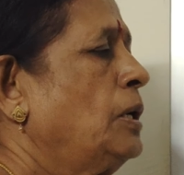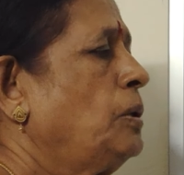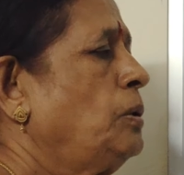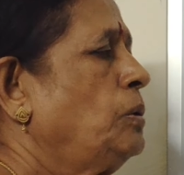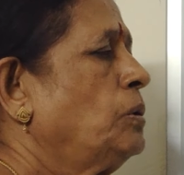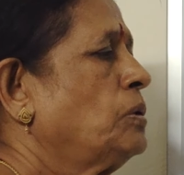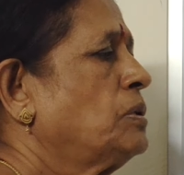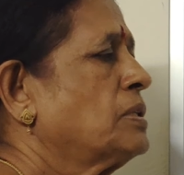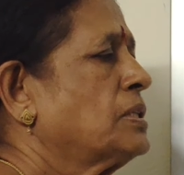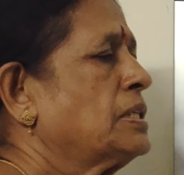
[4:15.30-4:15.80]

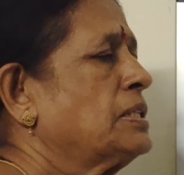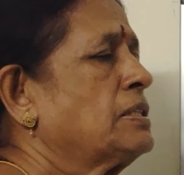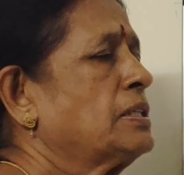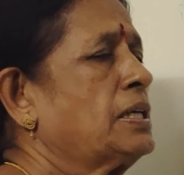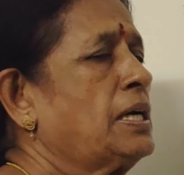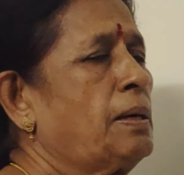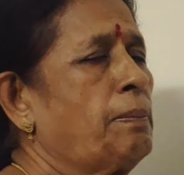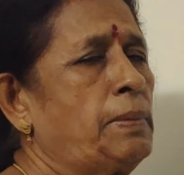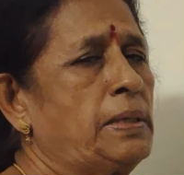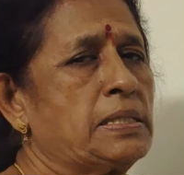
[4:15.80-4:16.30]
No such
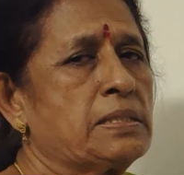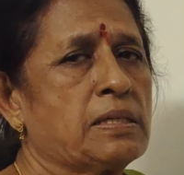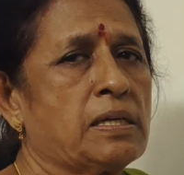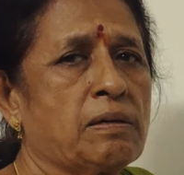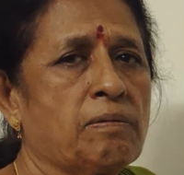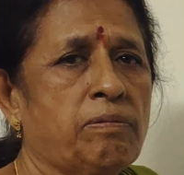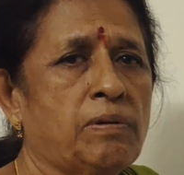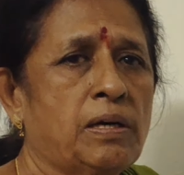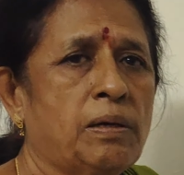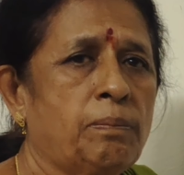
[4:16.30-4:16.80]
gametes
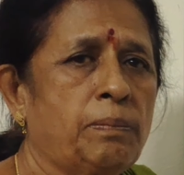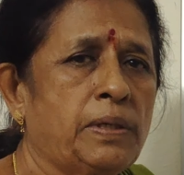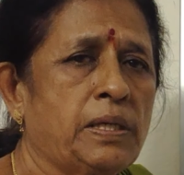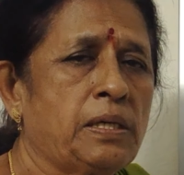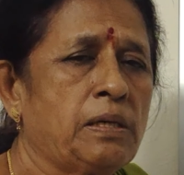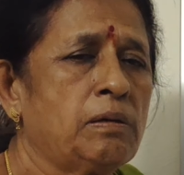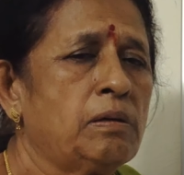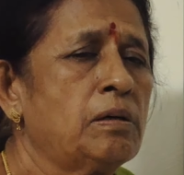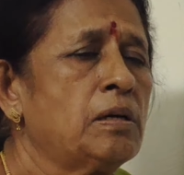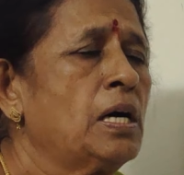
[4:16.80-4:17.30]
are formed
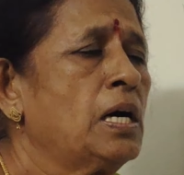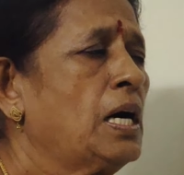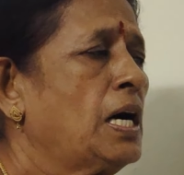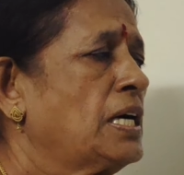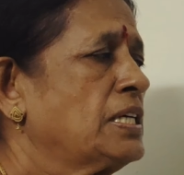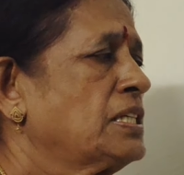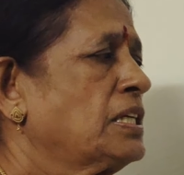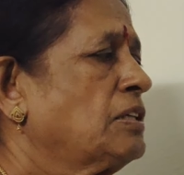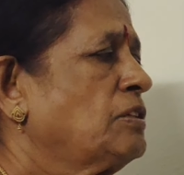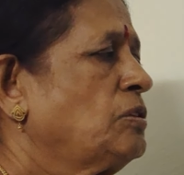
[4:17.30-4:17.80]
in
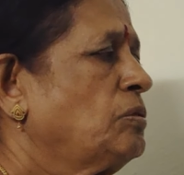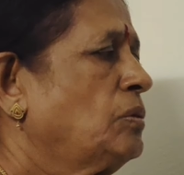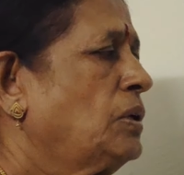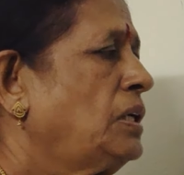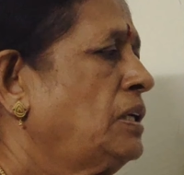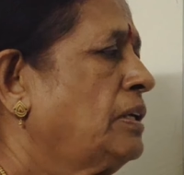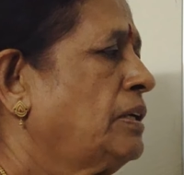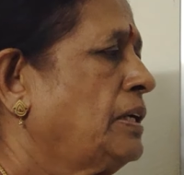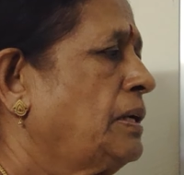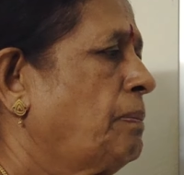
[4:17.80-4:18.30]

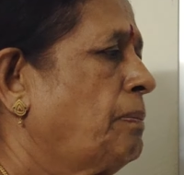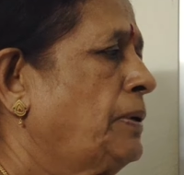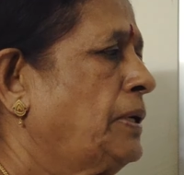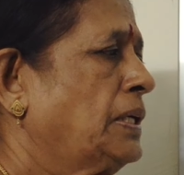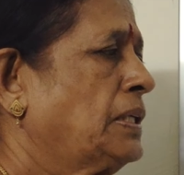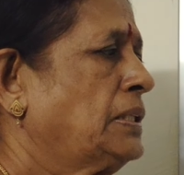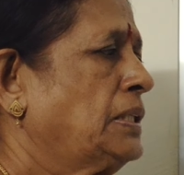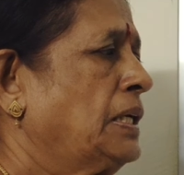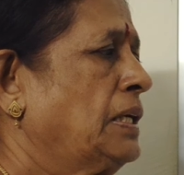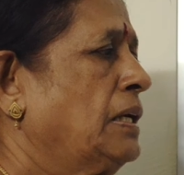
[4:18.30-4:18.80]
asexual
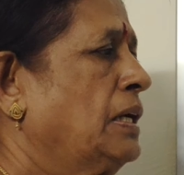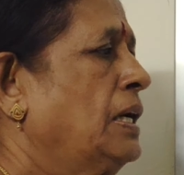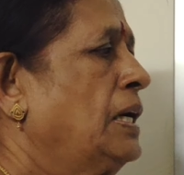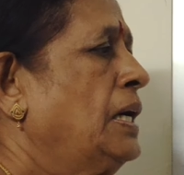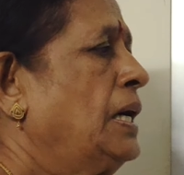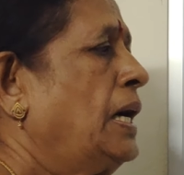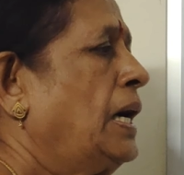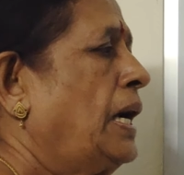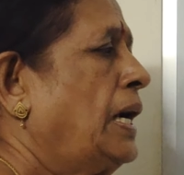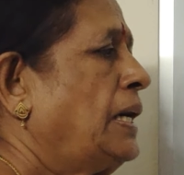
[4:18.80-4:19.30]
reproduction.
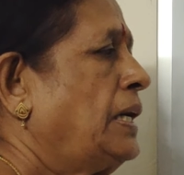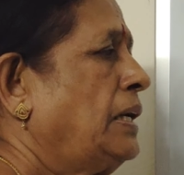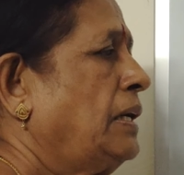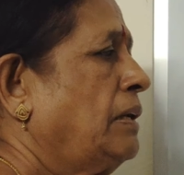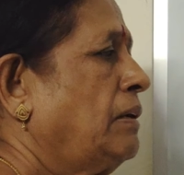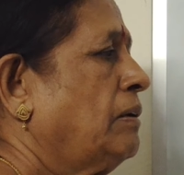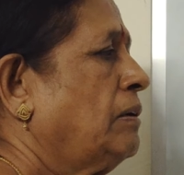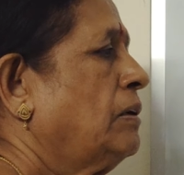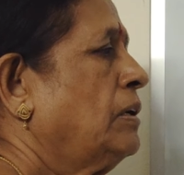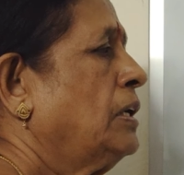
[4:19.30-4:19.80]
And
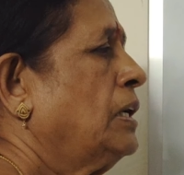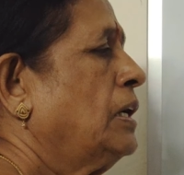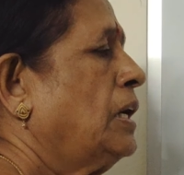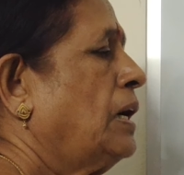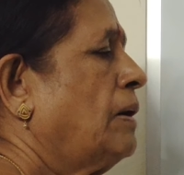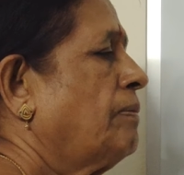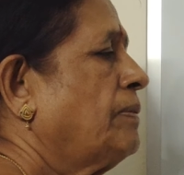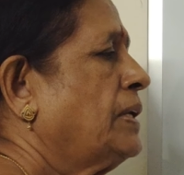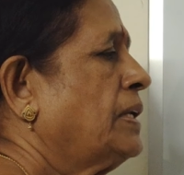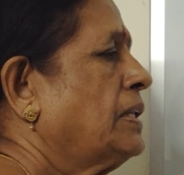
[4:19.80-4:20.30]

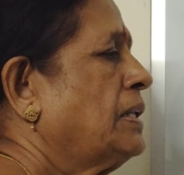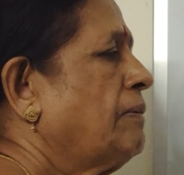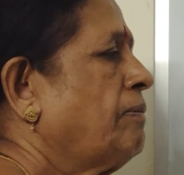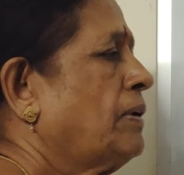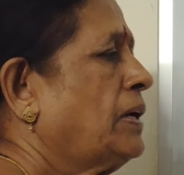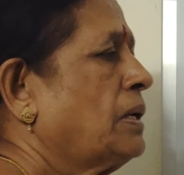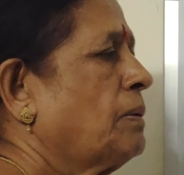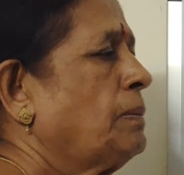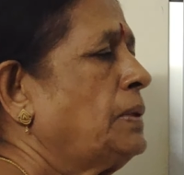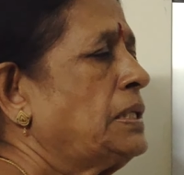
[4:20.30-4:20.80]
after the
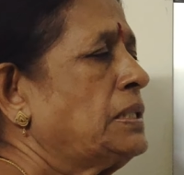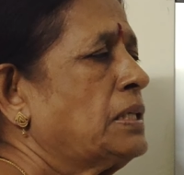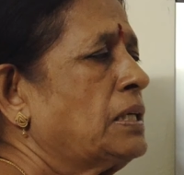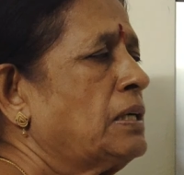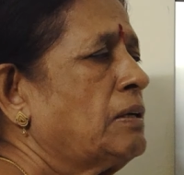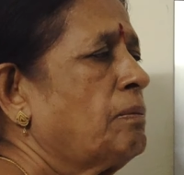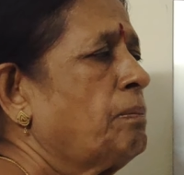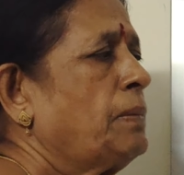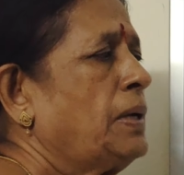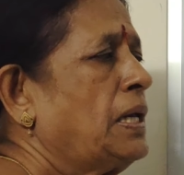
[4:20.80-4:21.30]
formation
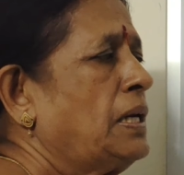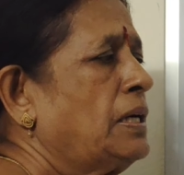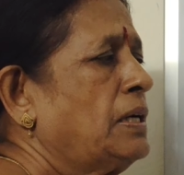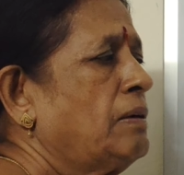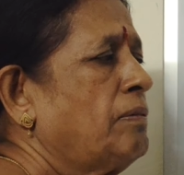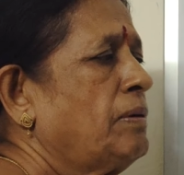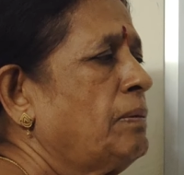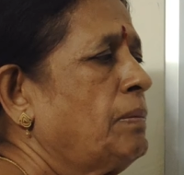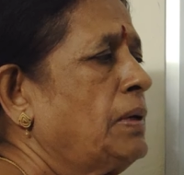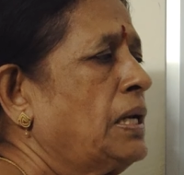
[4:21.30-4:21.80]
of male
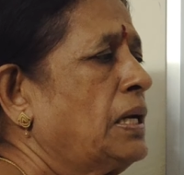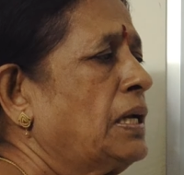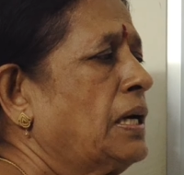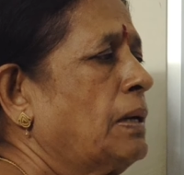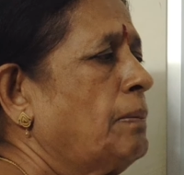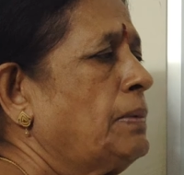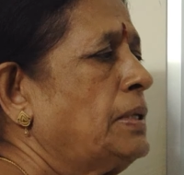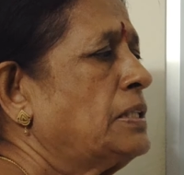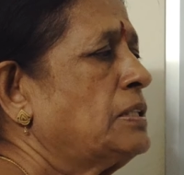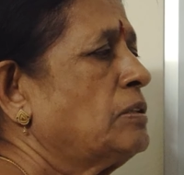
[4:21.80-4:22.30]
and female
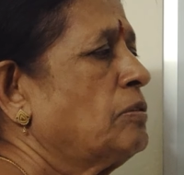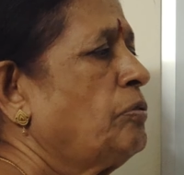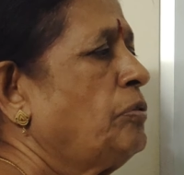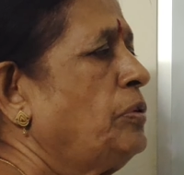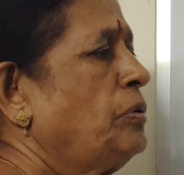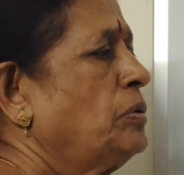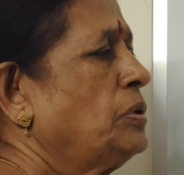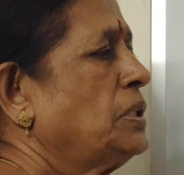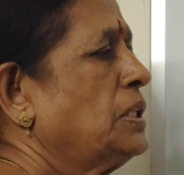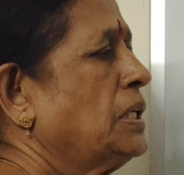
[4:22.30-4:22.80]
gametes,
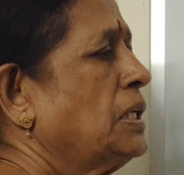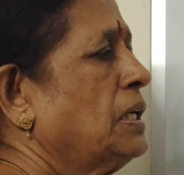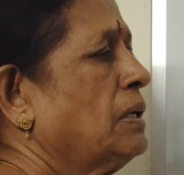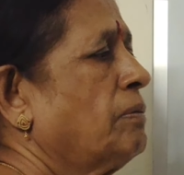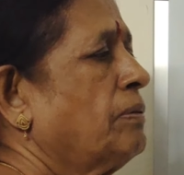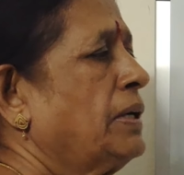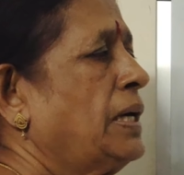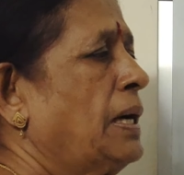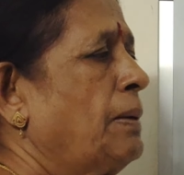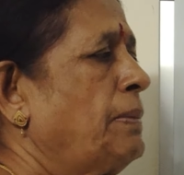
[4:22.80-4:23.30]
fusion
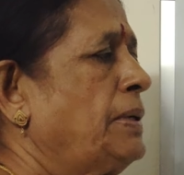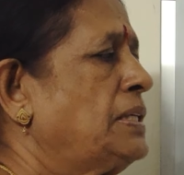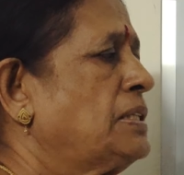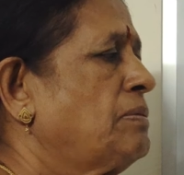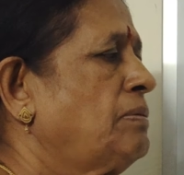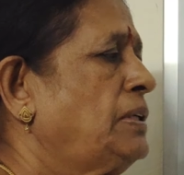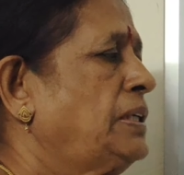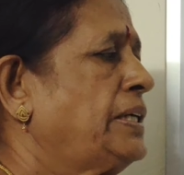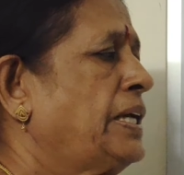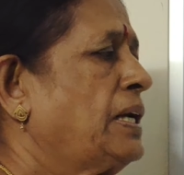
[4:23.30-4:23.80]
of
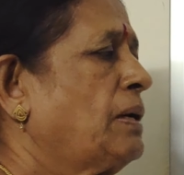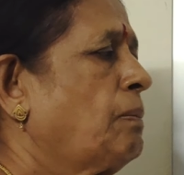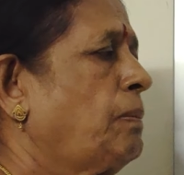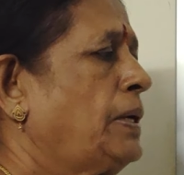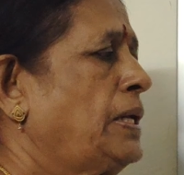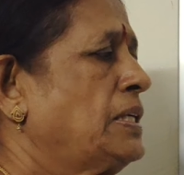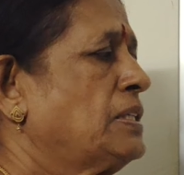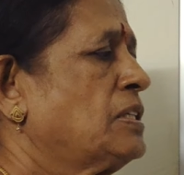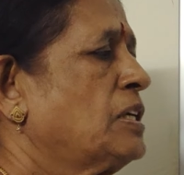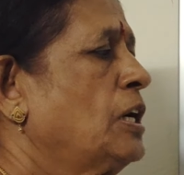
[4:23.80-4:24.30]
gametes will take
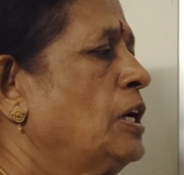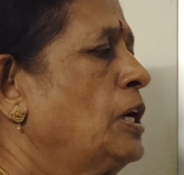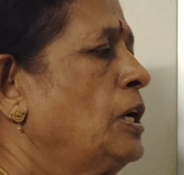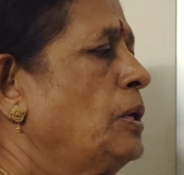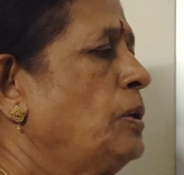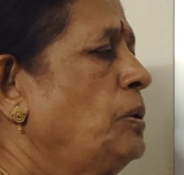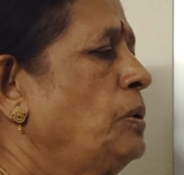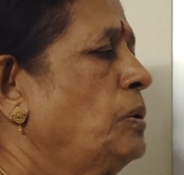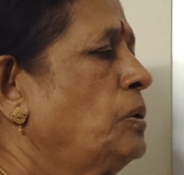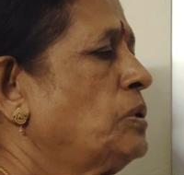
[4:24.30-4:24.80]
place.
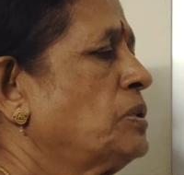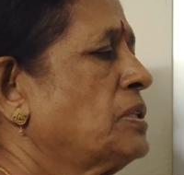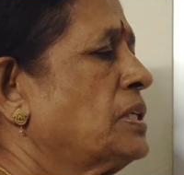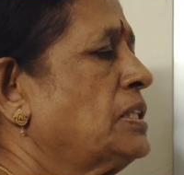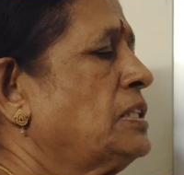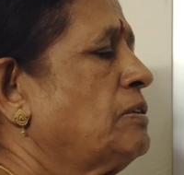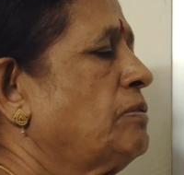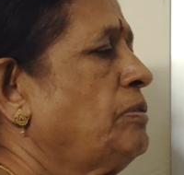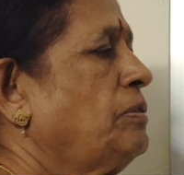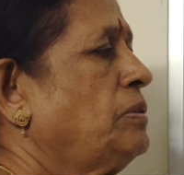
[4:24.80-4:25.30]
No
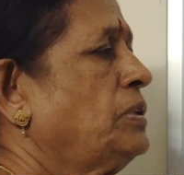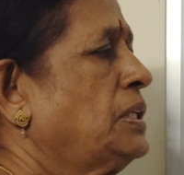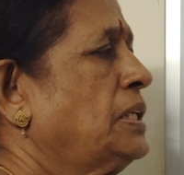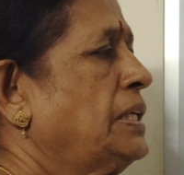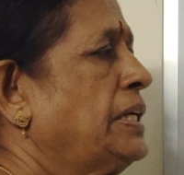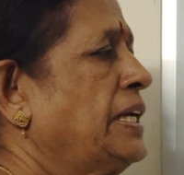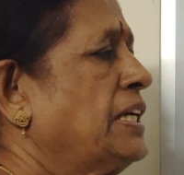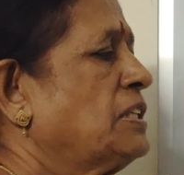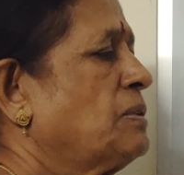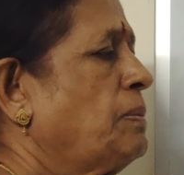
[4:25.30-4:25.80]
such fusion
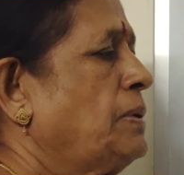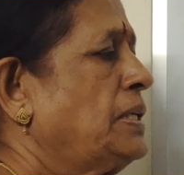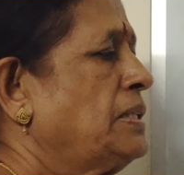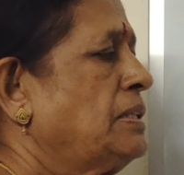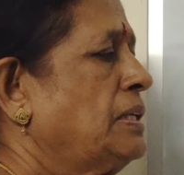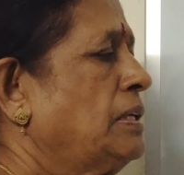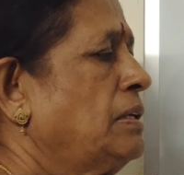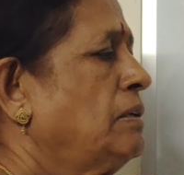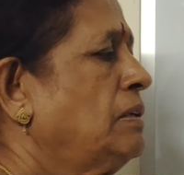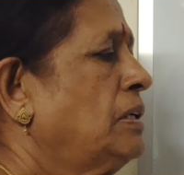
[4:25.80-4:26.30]
takes
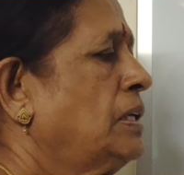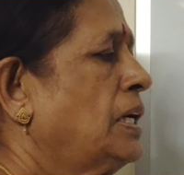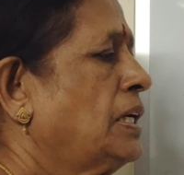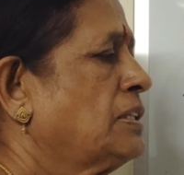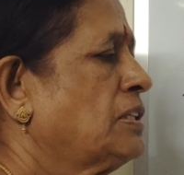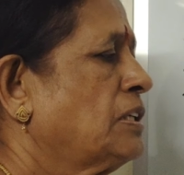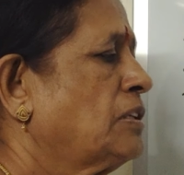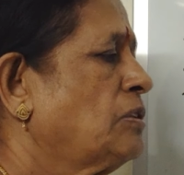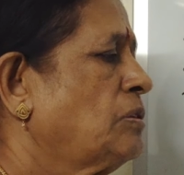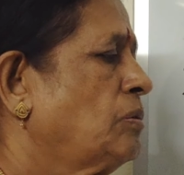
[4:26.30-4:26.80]
place in
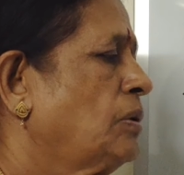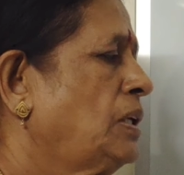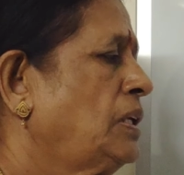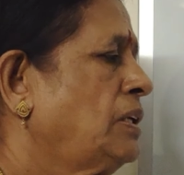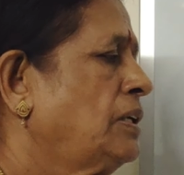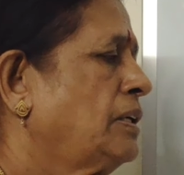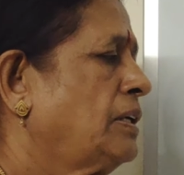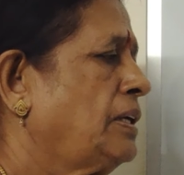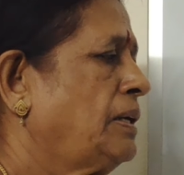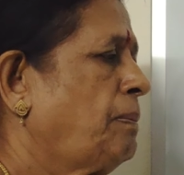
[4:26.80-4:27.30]

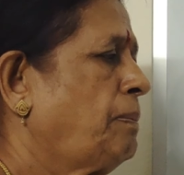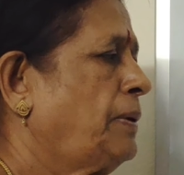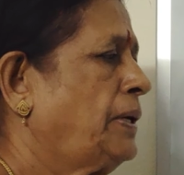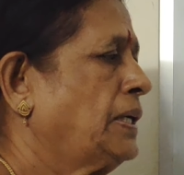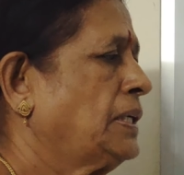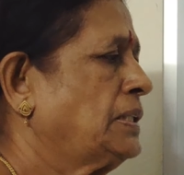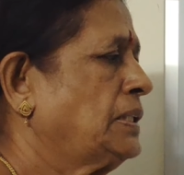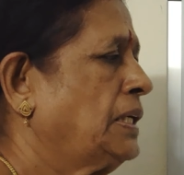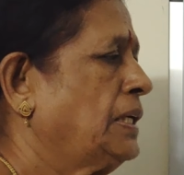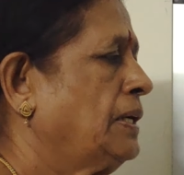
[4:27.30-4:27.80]
asexual
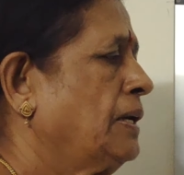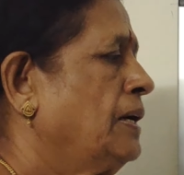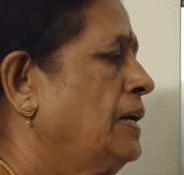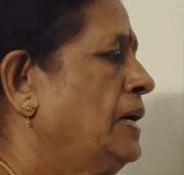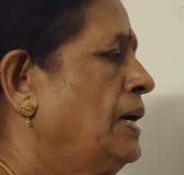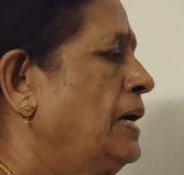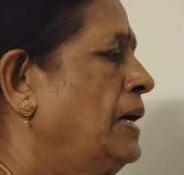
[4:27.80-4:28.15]
reproduction.